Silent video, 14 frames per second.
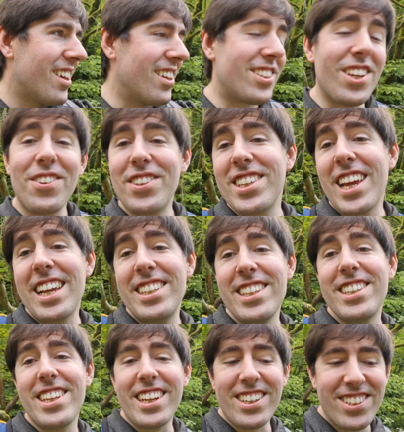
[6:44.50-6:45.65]
And Sophie's is
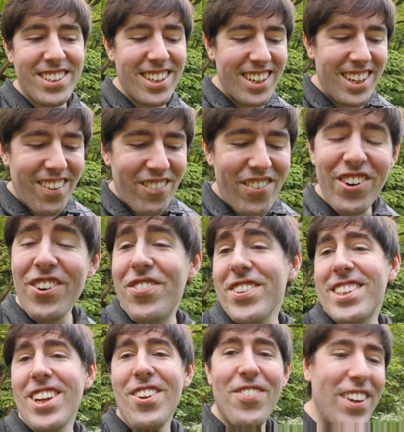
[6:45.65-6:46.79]
86. Proof that
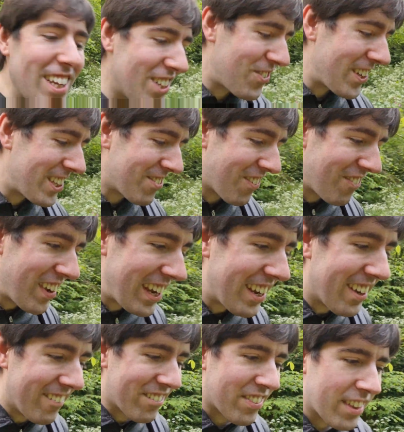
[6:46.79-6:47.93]
Sophie is fitter than me.
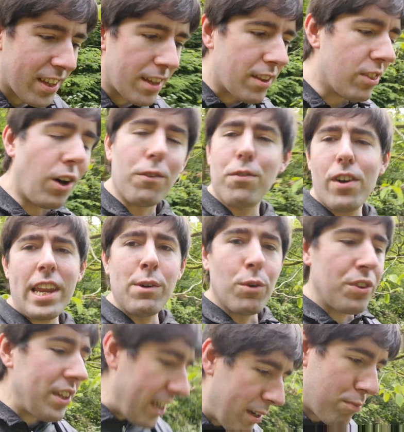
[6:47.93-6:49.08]
Not that anyone
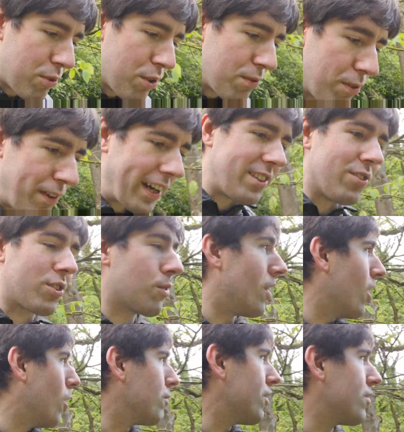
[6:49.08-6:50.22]
needed proof of that, it was quite
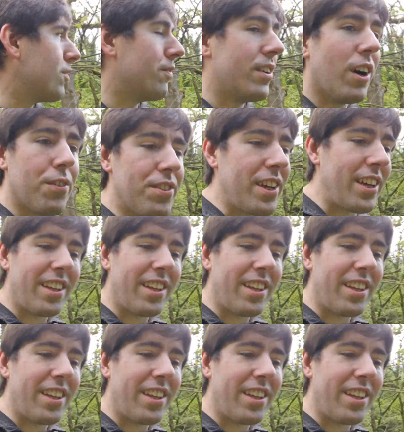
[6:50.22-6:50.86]
obvious from the offset.